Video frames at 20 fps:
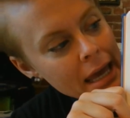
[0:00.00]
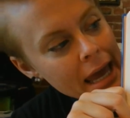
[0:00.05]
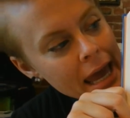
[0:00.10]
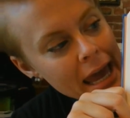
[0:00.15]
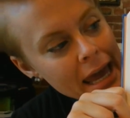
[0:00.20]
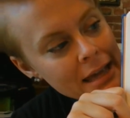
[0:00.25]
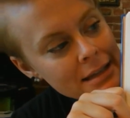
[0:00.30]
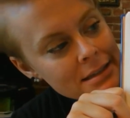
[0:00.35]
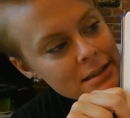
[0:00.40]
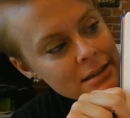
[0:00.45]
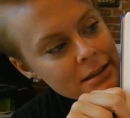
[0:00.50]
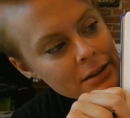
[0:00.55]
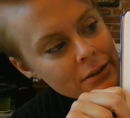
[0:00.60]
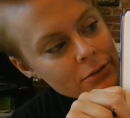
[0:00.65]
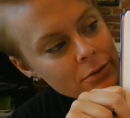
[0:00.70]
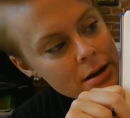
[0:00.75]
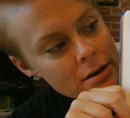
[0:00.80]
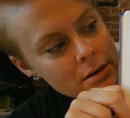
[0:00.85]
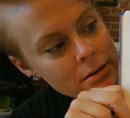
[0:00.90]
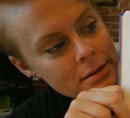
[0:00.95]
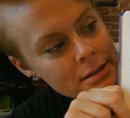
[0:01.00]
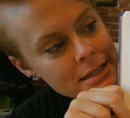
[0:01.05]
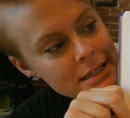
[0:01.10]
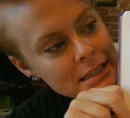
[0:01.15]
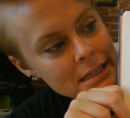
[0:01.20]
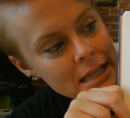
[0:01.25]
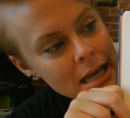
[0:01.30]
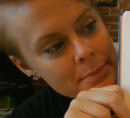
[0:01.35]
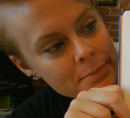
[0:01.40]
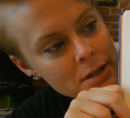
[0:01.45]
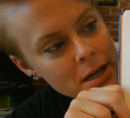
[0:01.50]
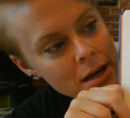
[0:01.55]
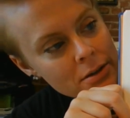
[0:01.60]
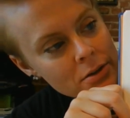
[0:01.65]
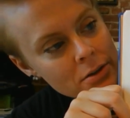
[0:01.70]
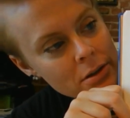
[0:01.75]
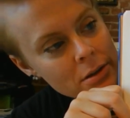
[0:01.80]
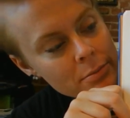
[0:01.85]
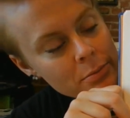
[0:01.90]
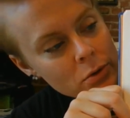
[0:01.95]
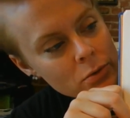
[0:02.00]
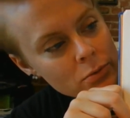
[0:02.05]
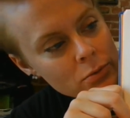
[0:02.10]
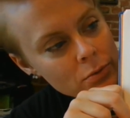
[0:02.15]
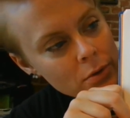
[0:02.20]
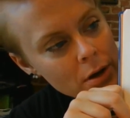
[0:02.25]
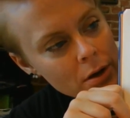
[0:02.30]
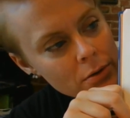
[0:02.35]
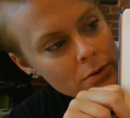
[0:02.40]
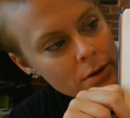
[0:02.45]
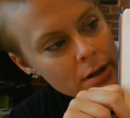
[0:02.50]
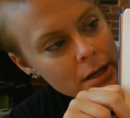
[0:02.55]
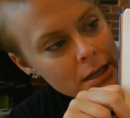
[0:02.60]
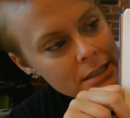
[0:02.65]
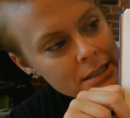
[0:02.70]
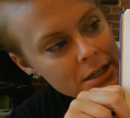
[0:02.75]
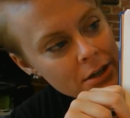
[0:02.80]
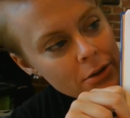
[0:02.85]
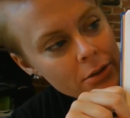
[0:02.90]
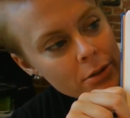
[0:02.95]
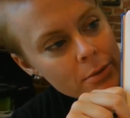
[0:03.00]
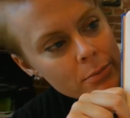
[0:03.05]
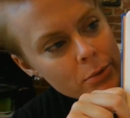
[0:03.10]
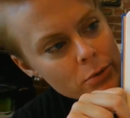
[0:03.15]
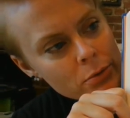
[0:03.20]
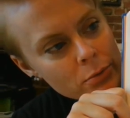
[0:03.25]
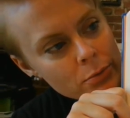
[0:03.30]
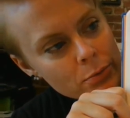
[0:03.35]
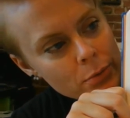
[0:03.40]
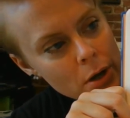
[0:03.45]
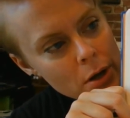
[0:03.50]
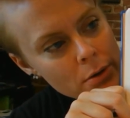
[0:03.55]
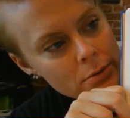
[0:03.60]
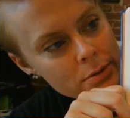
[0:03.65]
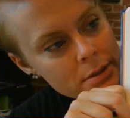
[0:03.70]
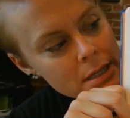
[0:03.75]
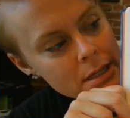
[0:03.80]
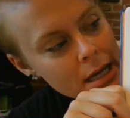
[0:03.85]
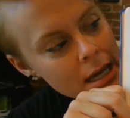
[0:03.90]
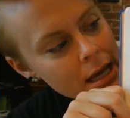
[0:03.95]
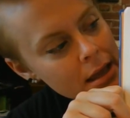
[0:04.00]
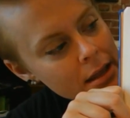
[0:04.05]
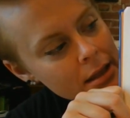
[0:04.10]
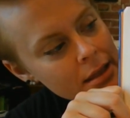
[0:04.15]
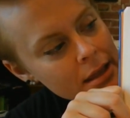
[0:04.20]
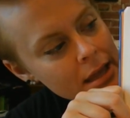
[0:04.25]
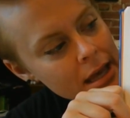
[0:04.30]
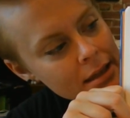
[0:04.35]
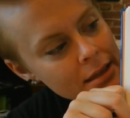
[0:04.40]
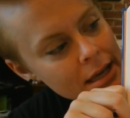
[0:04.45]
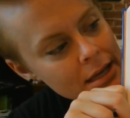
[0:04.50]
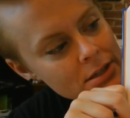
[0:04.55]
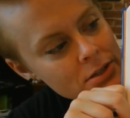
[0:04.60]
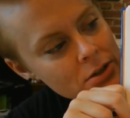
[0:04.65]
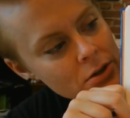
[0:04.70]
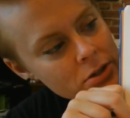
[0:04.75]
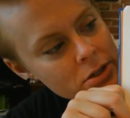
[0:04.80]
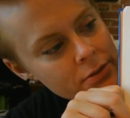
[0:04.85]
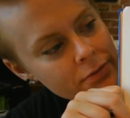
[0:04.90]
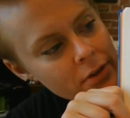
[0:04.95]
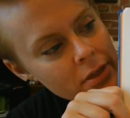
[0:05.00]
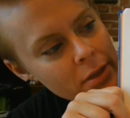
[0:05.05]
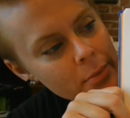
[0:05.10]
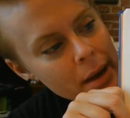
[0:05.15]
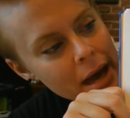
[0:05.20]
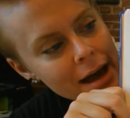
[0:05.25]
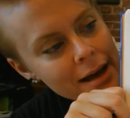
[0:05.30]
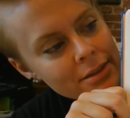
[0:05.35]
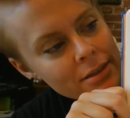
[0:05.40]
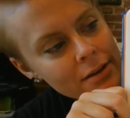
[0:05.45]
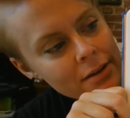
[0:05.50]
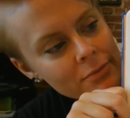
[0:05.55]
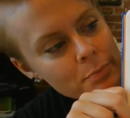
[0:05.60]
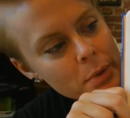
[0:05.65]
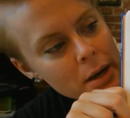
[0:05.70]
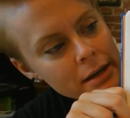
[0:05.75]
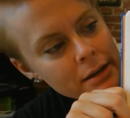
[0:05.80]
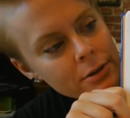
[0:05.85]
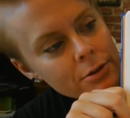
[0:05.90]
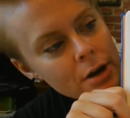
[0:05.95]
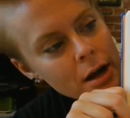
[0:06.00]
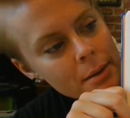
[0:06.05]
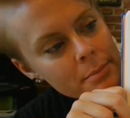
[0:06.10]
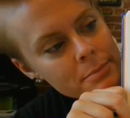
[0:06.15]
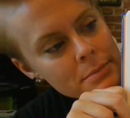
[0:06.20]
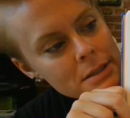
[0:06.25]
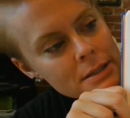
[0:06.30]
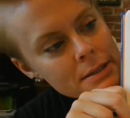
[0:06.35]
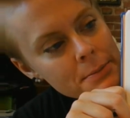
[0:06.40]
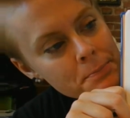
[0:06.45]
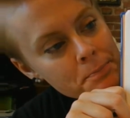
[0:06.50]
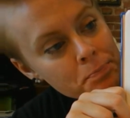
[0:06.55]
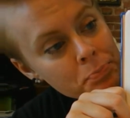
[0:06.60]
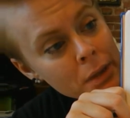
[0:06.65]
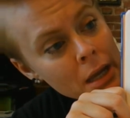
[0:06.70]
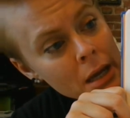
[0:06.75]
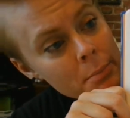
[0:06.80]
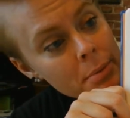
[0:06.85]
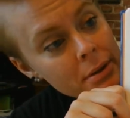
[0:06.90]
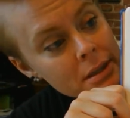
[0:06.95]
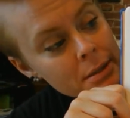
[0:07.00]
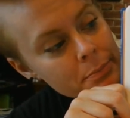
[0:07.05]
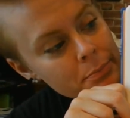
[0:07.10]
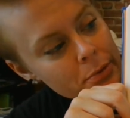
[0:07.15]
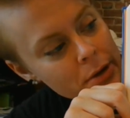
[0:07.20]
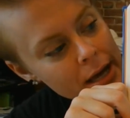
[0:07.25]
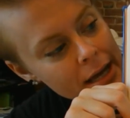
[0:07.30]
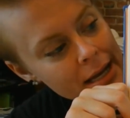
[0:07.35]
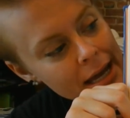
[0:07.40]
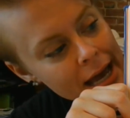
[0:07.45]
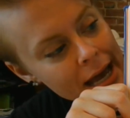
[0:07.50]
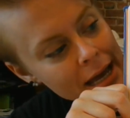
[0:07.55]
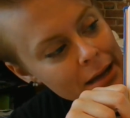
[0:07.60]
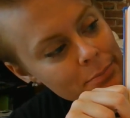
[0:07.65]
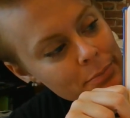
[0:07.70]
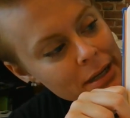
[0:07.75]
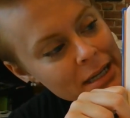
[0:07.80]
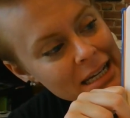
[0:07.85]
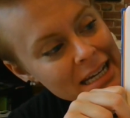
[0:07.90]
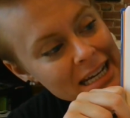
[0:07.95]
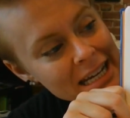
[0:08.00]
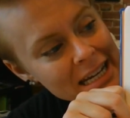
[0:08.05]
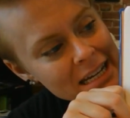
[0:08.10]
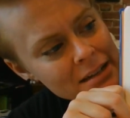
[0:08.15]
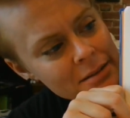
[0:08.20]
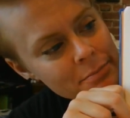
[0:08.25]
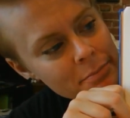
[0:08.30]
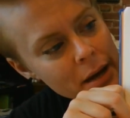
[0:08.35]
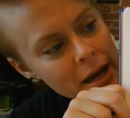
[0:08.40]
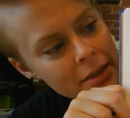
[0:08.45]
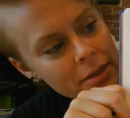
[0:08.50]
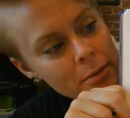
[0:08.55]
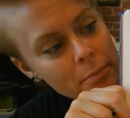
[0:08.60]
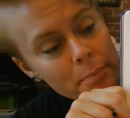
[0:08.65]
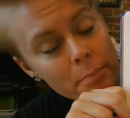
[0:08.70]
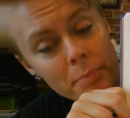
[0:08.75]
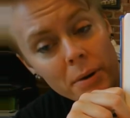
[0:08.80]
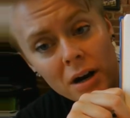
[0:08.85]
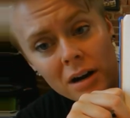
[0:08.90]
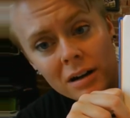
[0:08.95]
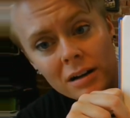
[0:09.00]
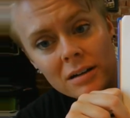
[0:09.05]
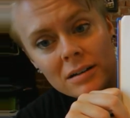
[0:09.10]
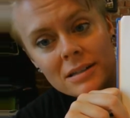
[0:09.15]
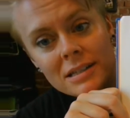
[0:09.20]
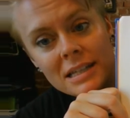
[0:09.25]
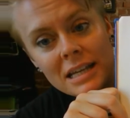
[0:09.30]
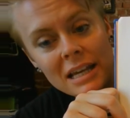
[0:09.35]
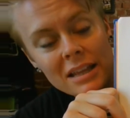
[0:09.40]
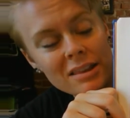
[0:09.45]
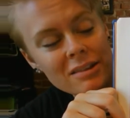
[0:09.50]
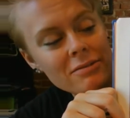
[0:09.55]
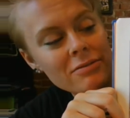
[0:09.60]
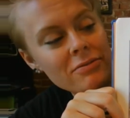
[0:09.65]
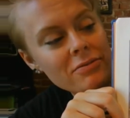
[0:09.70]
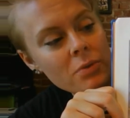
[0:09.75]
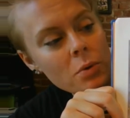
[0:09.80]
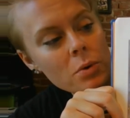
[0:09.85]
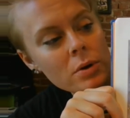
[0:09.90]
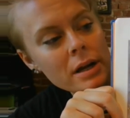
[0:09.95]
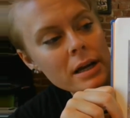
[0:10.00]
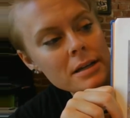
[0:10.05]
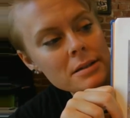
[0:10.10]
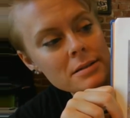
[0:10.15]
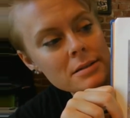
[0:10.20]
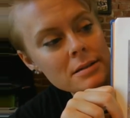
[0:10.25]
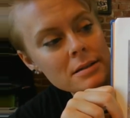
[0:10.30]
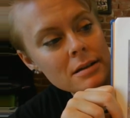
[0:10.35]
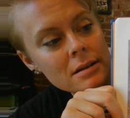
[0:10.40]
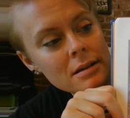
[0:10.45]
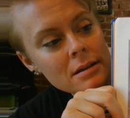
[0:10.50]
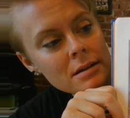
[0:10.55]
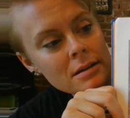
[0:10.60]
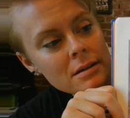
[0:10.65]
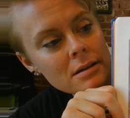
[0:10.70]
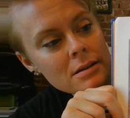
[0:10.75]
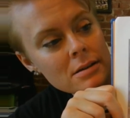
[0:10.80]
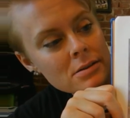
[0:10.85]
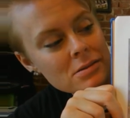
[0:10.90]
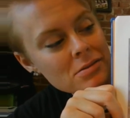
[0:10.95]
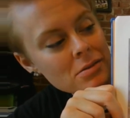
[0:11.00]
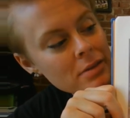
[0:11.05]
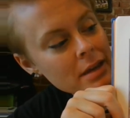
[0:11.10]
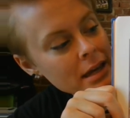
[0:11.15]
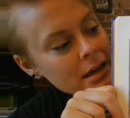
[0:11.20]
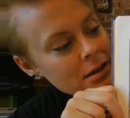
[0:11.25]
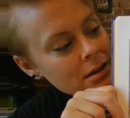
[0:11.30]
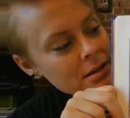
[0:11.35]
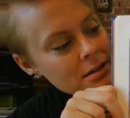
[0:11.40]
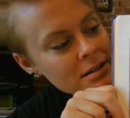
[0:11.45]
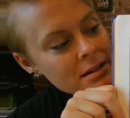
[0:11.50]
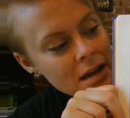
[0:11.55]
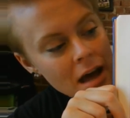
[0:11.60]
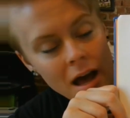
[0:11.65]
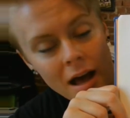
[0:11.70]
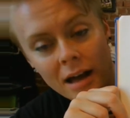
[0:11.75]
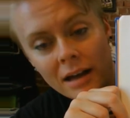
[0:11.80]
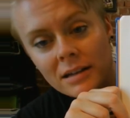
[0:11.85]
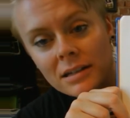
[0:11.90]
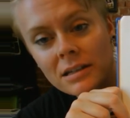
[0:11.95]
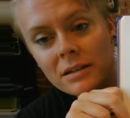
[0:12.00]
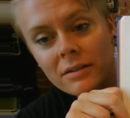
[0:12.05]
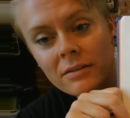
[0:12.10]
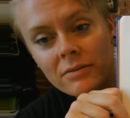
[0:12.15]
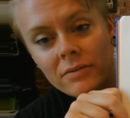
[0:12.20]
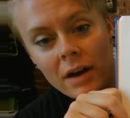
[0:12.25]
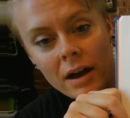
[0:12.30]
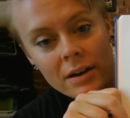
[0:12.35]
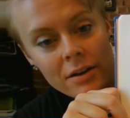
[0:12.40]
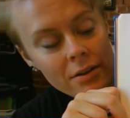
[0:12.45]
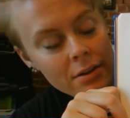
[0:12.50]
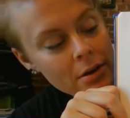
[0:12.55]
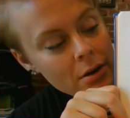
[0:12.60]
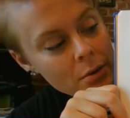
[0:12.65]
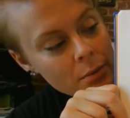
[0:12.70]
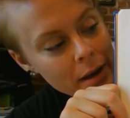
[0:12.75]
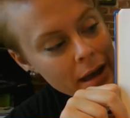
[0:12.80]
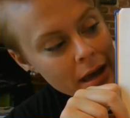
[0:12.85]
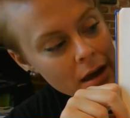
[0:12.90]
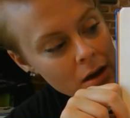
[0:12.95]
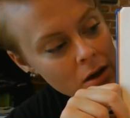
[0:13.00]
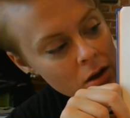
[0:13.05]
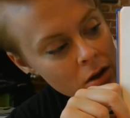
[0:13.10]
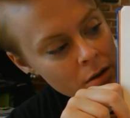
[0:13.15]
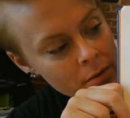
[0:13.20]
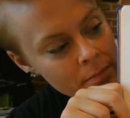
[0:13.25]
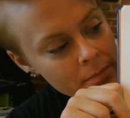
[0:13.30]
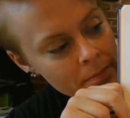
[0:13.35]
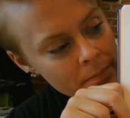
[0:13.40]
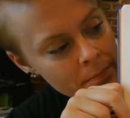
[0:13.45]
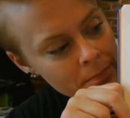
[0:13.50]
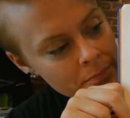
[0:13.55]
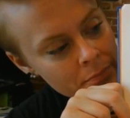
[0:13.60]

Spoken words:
Hansel and Gretel slept under the moon until the moon rose. Then they searched for the path of breadcrumbs. But the bread had been eaten by the birds in the forest, so they could not find their way home.